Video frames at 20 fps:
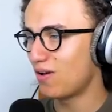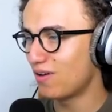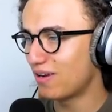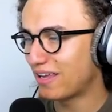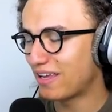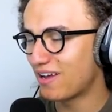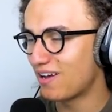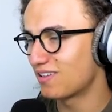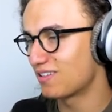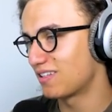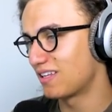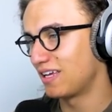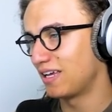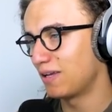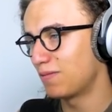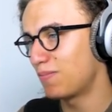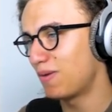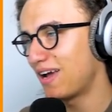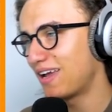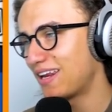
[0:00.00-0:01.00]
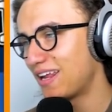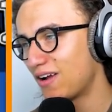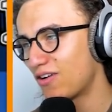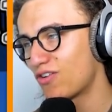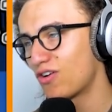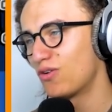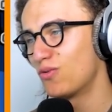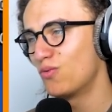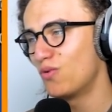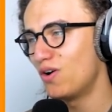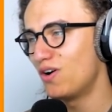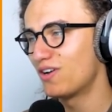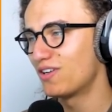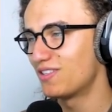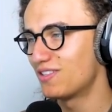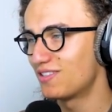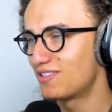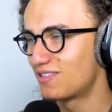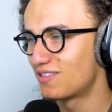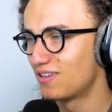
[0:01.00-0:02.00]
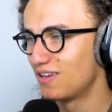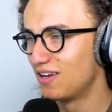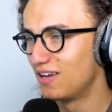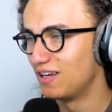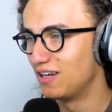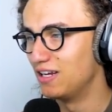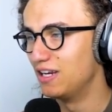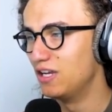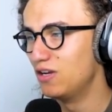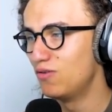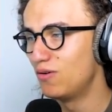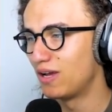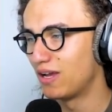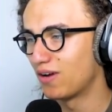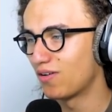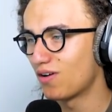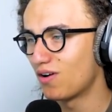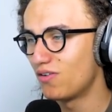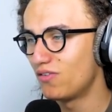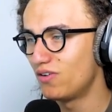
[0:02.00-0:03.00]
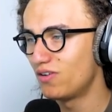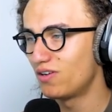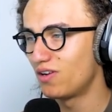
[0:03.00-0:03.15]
only got hit by an arrow once. New hero